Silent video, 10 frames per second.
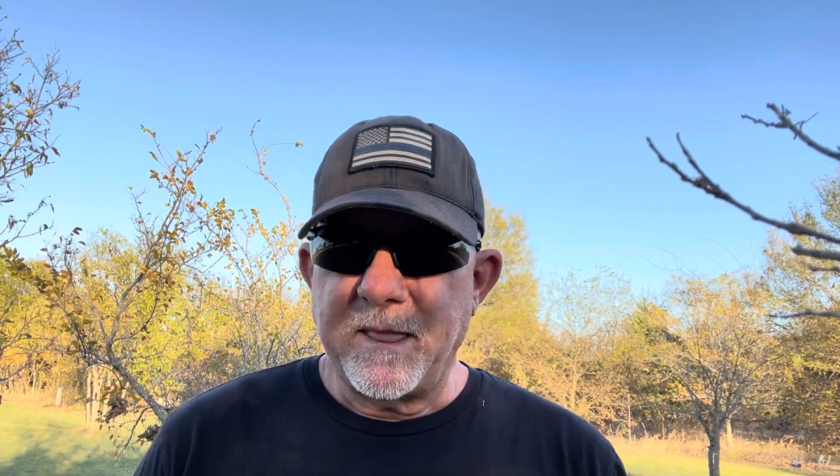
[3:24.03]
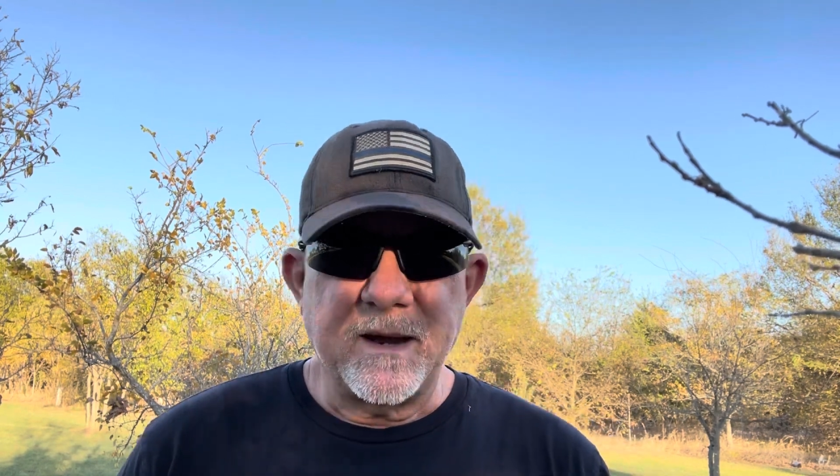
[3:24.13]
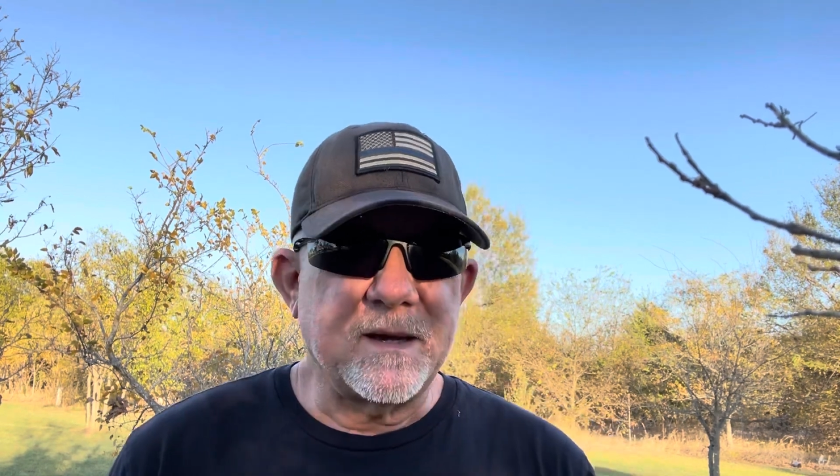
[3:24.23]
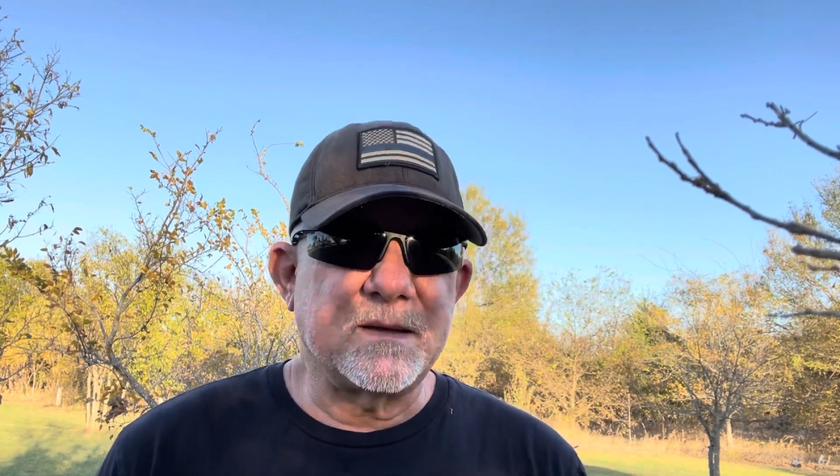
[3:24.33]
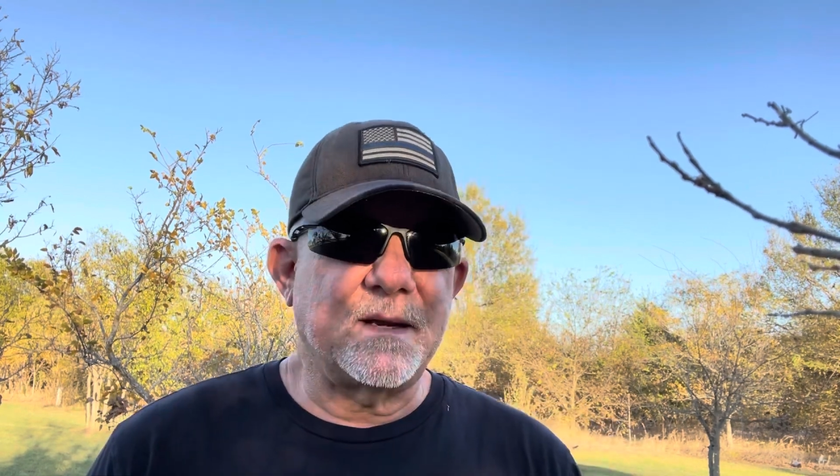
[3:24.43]

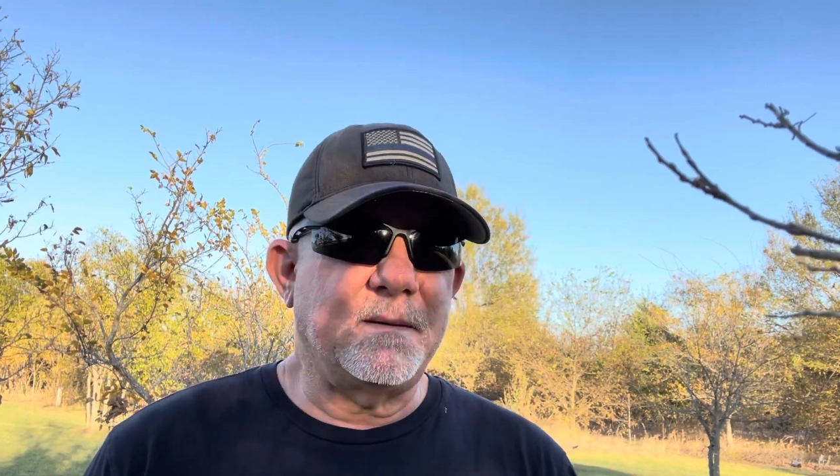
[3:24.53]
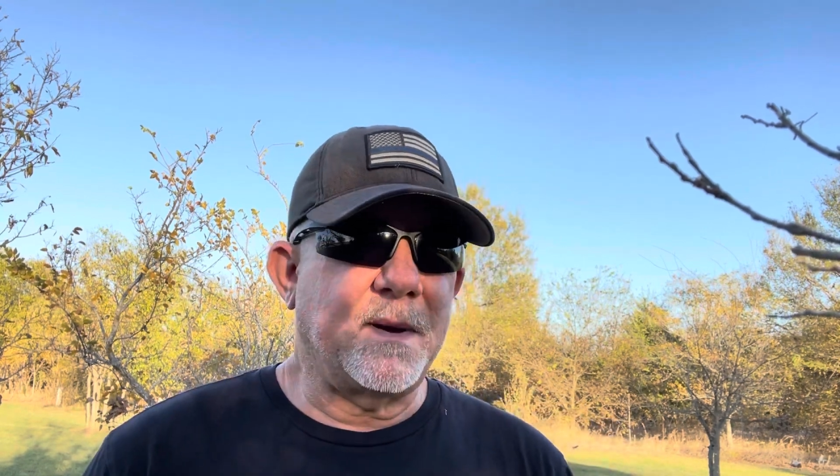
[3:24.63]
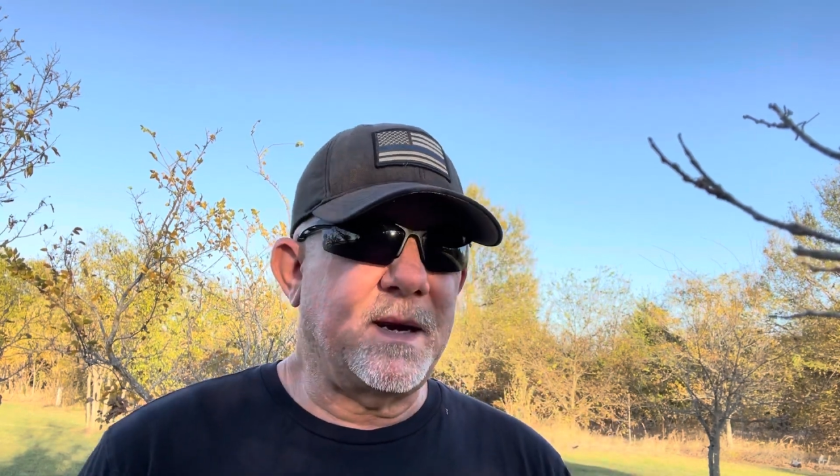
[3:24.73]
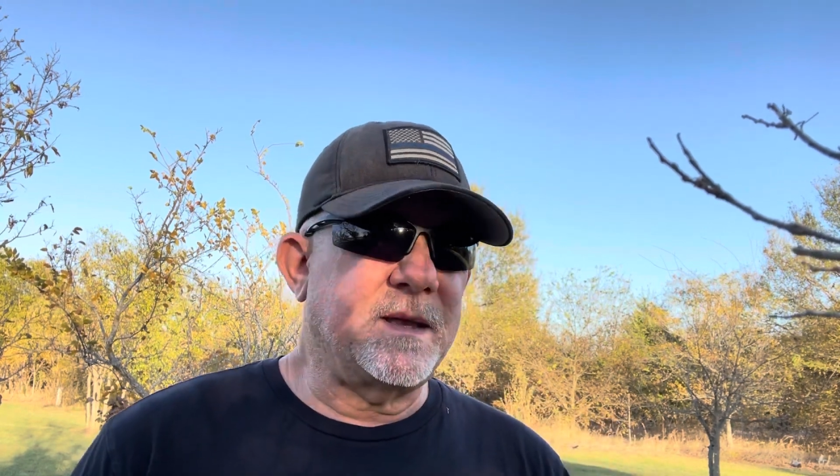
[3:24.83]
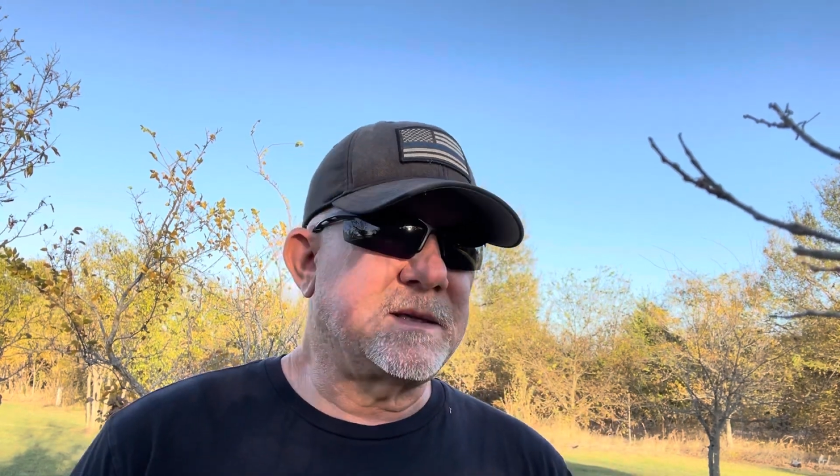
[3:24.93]
As
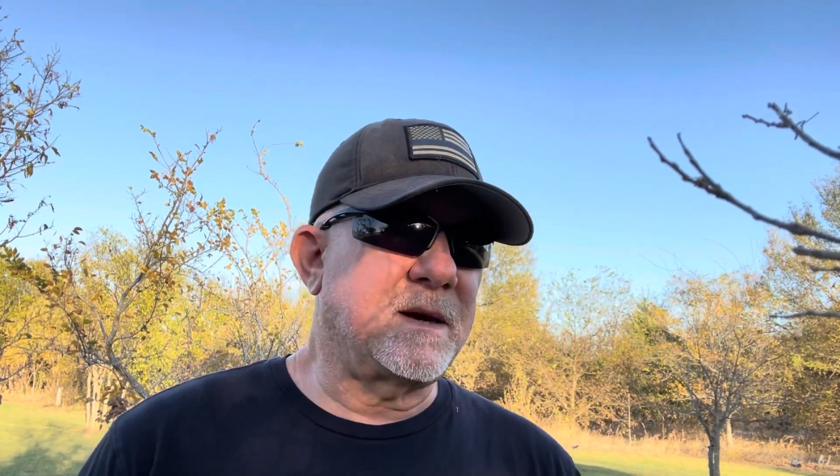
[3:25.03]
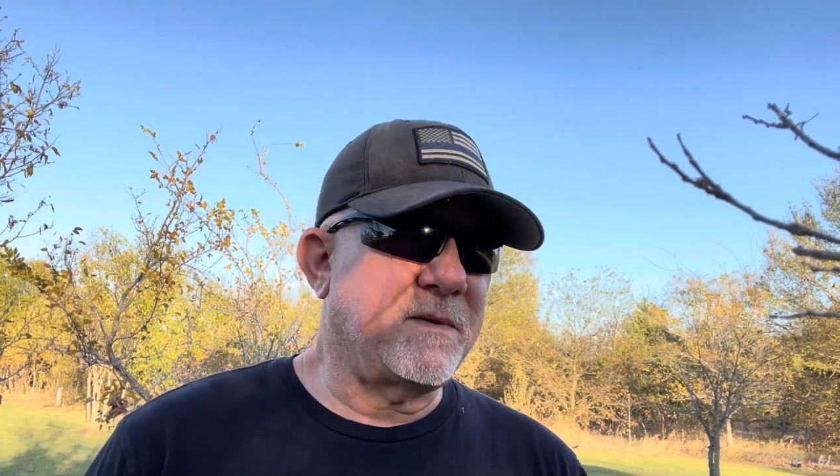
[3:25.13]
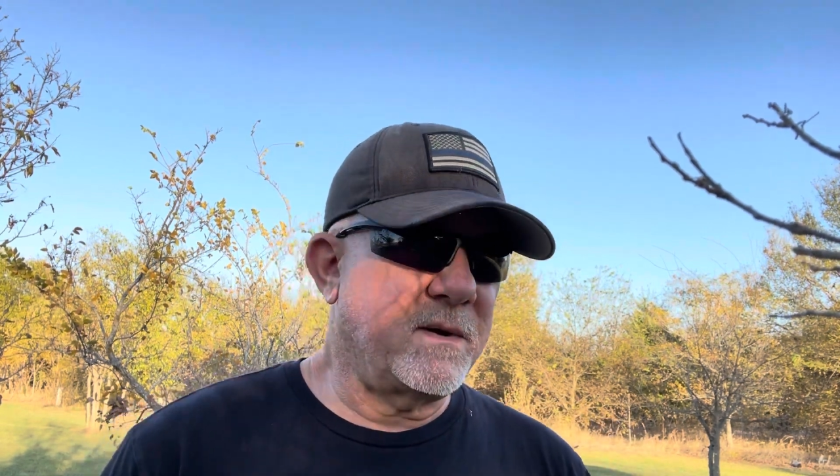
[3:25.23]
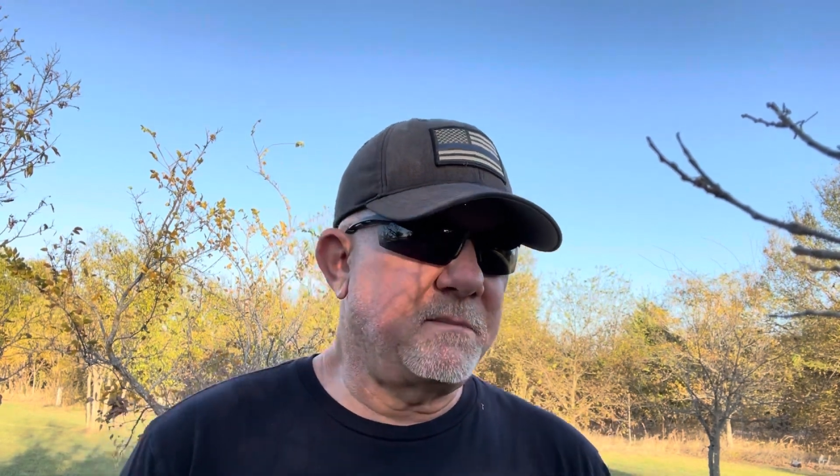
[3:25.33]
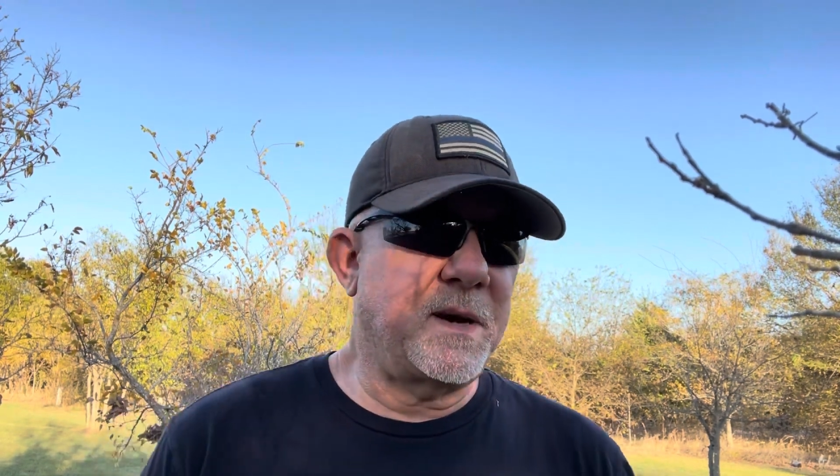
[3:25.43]
anybody that's
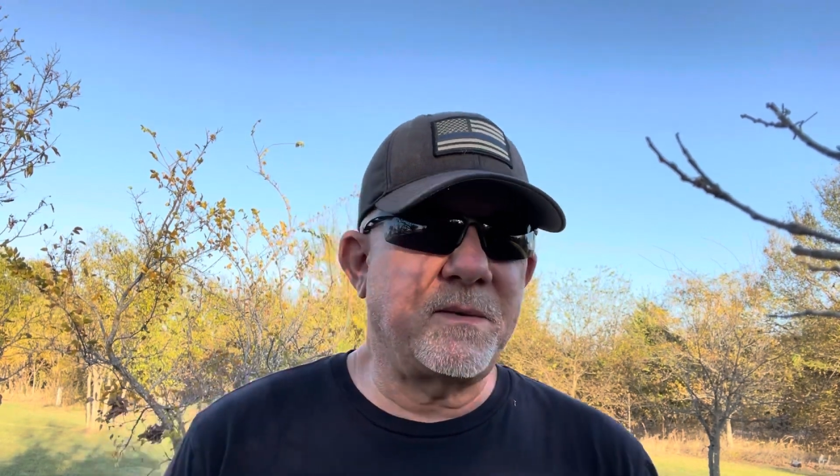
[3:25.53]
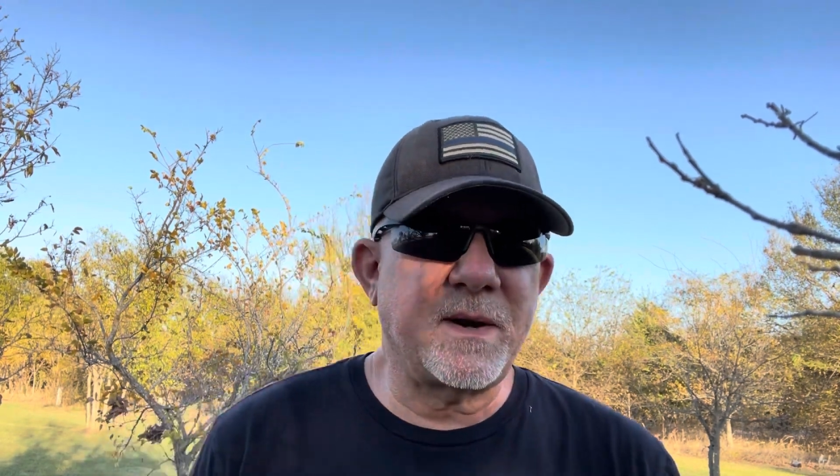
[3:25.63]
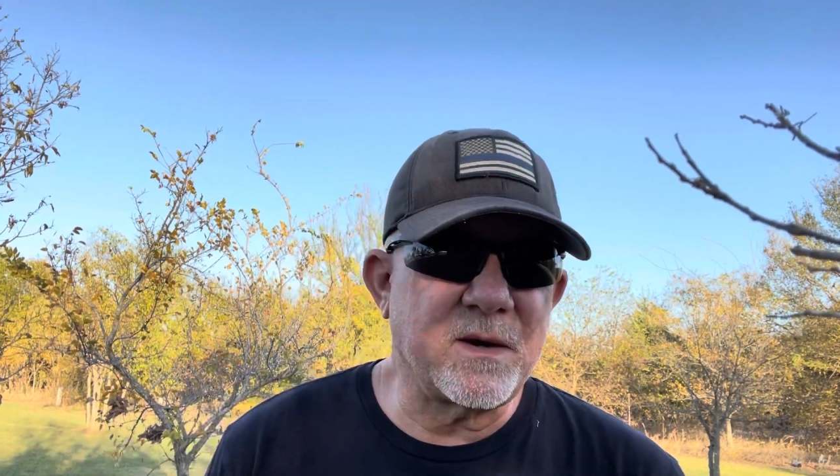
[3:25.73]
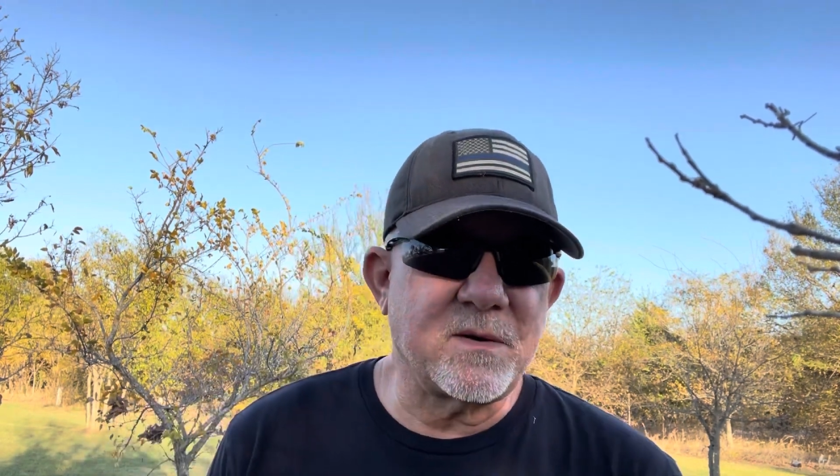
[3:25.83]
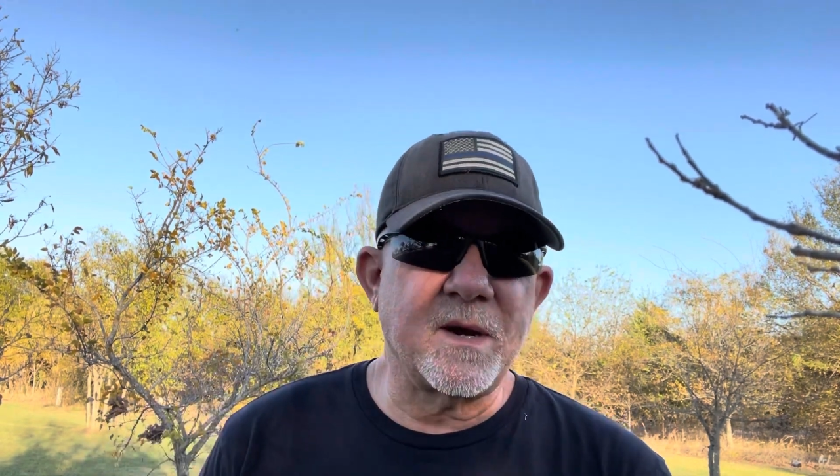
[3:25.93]
ever been
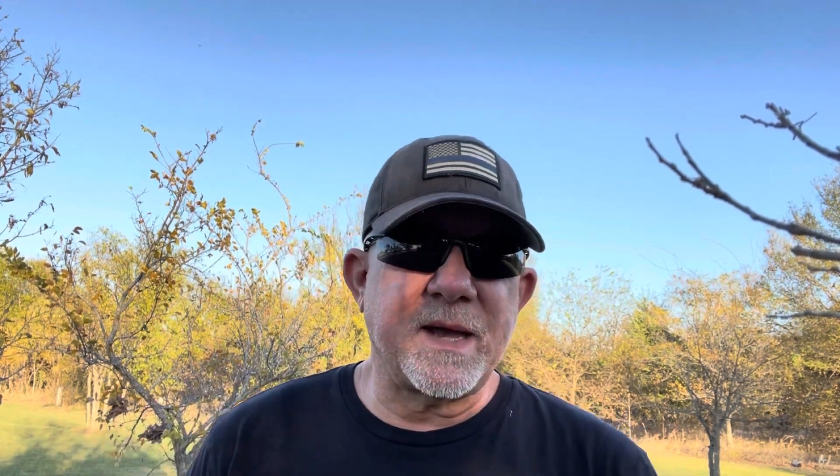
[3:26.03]
around a drug